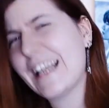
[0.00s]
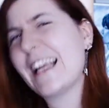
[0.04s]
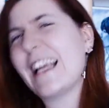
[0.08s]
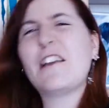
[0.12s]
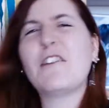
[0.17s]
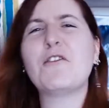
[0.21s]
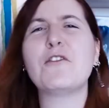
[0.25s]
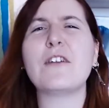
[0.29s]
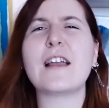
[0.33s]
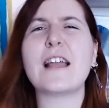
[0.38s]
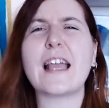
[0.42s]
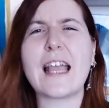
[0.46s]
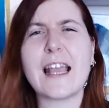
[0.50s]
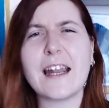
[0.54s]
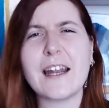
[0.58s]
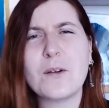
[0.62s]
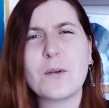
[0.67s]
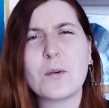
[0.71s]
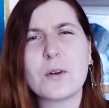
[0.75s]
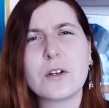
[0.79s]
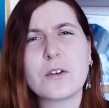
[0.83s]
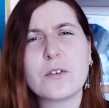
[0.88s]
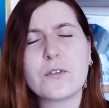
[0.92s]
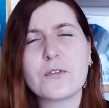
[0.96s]
If any
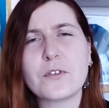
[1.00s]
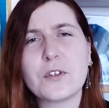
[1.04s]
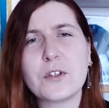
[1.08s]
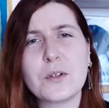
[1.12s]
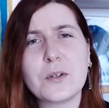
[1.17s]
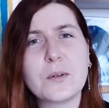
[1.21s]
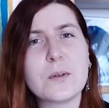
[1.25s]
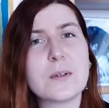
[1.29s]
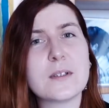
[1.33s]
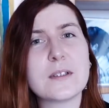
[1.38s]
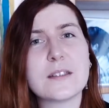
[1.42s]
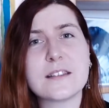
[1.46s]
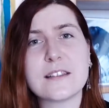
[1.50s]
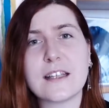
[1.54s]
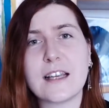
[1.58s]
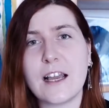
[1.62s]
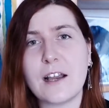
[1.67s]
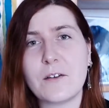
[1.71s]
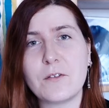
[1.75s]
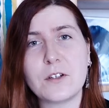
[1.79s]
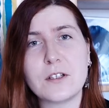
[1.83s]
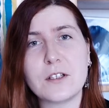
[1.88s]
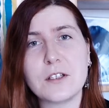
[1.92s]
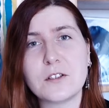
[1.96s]
one of you is
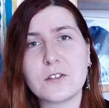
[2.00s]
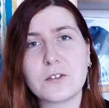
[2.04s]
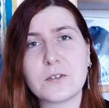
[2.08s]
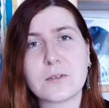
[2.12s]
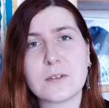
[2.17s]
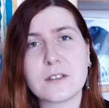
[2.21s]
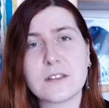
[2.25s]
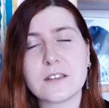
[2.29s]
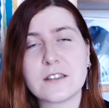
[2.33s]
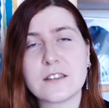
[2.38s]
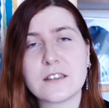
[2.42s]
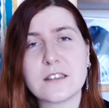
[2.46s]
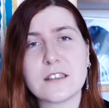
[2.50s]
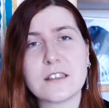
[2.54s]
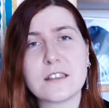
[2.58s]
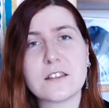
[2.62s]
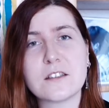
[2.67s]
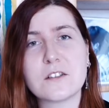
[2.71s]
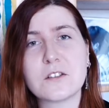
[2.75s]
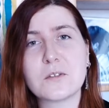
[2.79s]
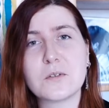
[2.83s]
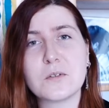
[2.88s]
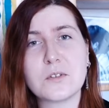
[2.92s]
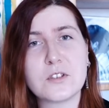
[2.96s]
ever interested
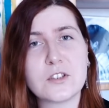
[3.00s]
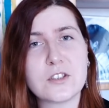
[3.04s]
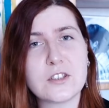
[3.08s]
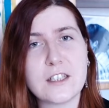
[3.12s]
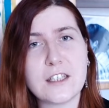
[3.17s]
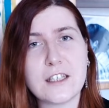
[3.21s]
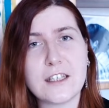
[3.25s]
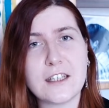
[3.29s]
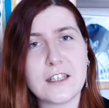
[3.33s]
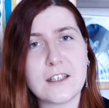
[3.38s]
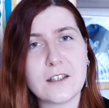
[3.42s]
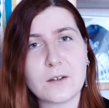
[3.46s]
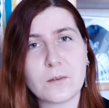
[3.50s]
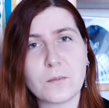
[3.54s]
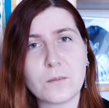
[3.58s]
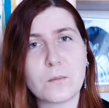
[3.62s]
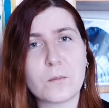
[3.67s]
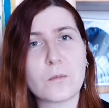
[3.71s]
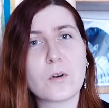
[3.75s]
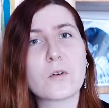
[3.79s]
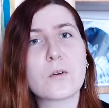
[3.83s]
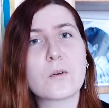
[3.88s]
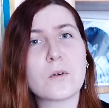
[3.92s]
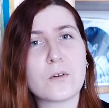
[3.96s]
to see
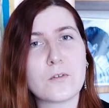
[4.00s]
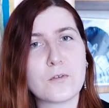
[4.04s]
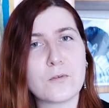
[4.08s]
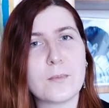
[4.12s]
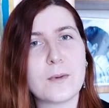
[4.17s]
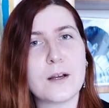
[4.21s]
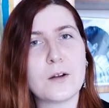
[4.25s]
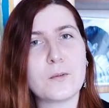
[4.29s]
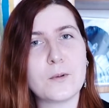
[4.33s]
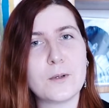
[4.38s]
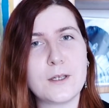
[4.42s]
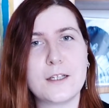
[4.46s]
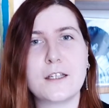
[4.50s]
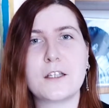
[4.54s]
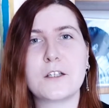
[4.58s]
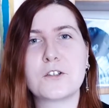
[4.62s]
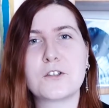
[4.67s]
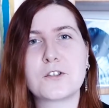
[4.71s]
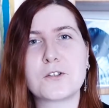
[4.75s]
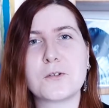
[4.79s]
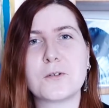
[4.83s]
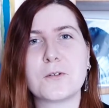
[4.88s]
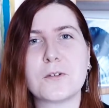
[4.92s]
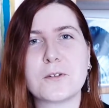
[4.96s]
more of my reading
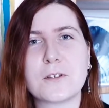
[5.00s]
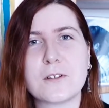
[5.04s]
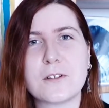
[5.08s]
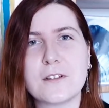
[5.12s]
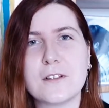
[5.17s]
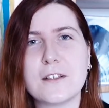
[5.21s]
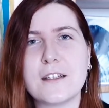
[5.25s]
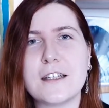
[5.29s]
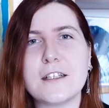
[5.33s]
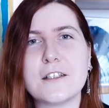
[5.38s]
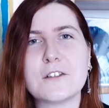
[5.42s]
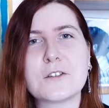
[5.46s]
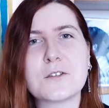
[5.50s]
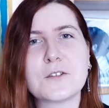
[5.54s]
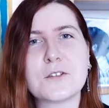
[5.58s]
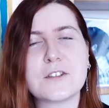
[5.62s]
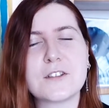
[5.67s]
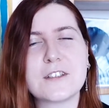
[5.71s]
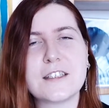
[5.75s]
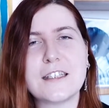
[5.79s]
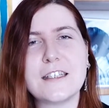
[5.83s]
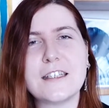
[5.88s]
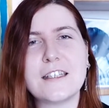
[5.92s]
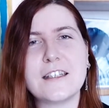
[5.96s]
journal and to
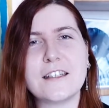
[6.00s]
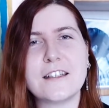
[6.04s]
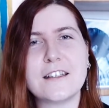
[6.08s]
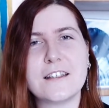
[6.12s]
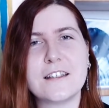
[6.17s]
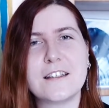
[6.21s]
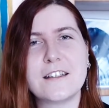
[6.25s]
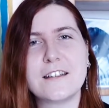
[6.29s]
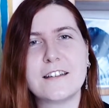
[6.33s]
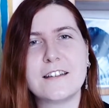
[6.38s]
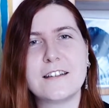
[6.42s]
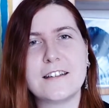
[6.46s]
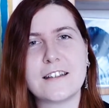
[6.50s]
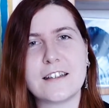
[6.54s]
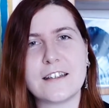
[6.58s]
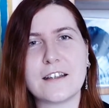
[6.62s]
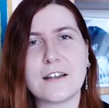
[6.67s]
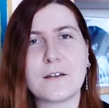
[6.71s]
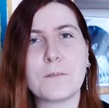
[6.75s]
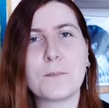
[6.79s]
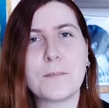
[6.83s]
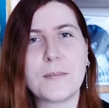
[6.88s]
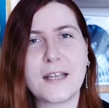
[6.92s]
see the